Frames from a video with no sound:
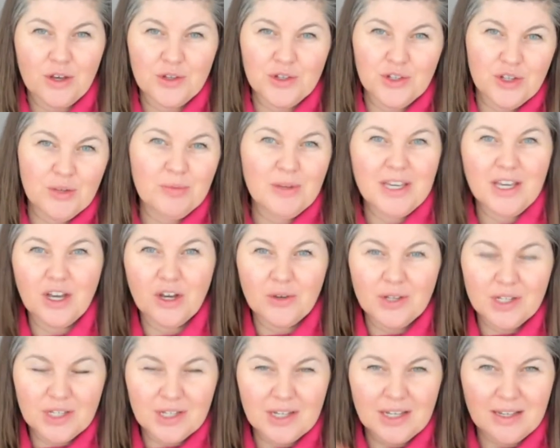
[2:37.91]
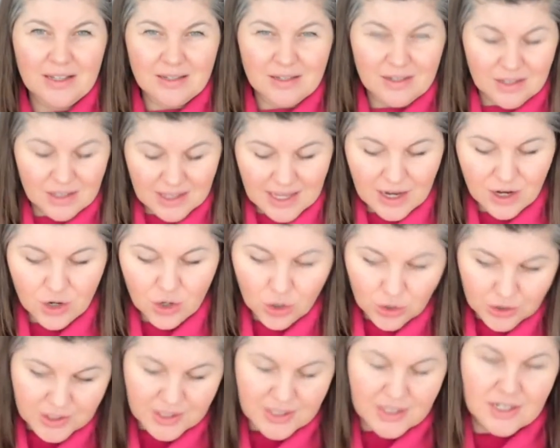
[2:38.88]
Superego is that
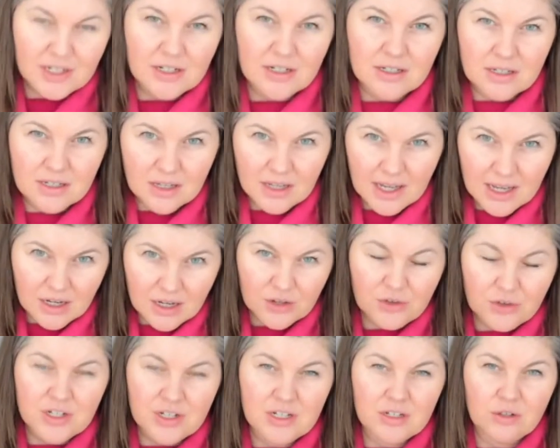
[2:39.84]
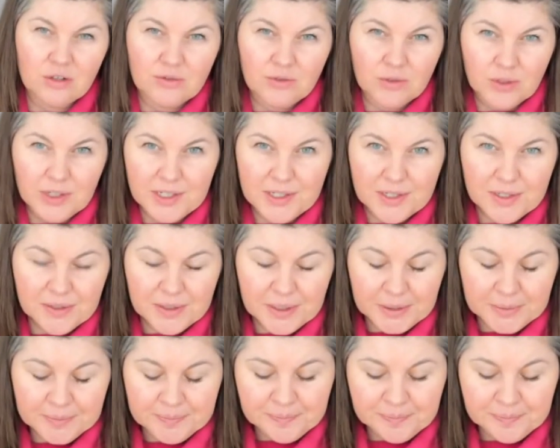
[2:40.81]
constant inner critical voice